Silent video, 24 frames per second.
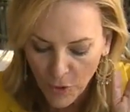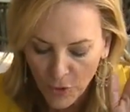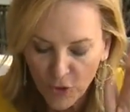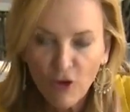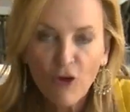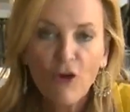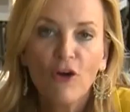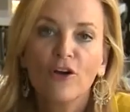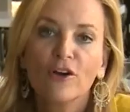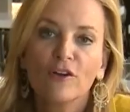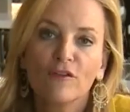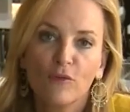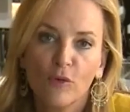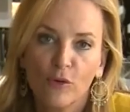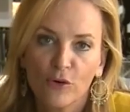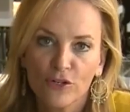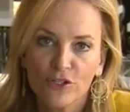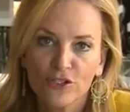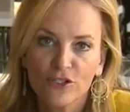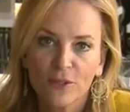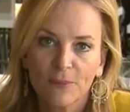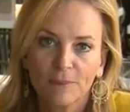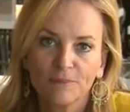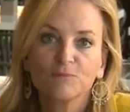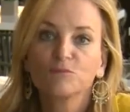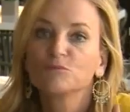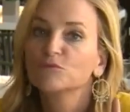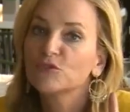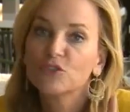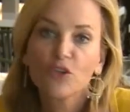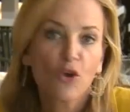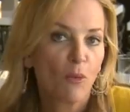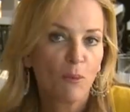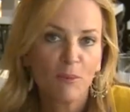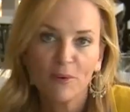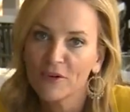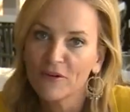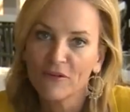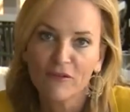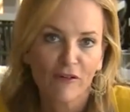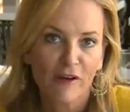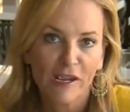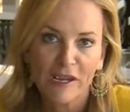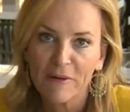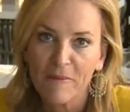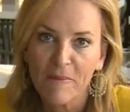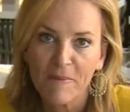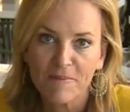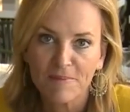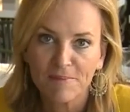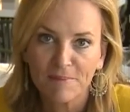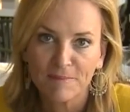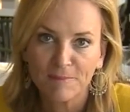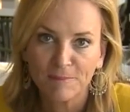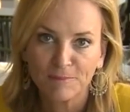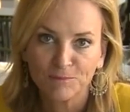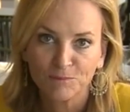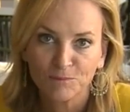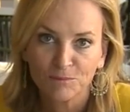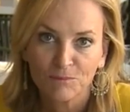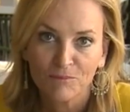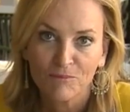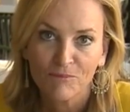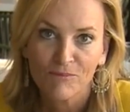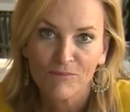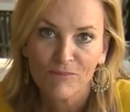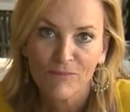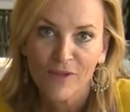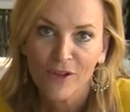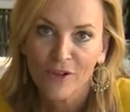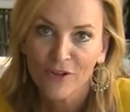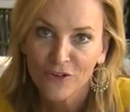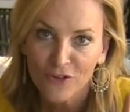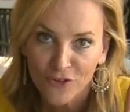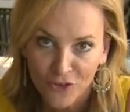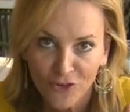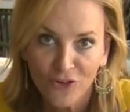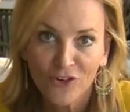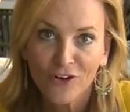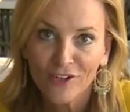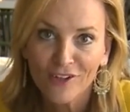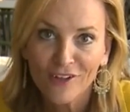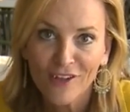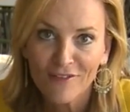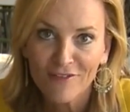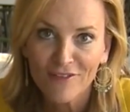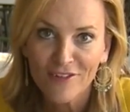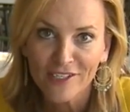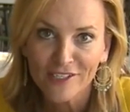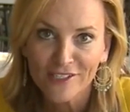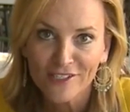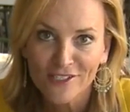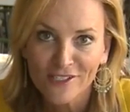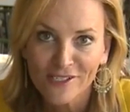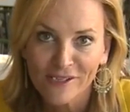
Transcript: Carnivores, don't be afraid. You're gonna love this.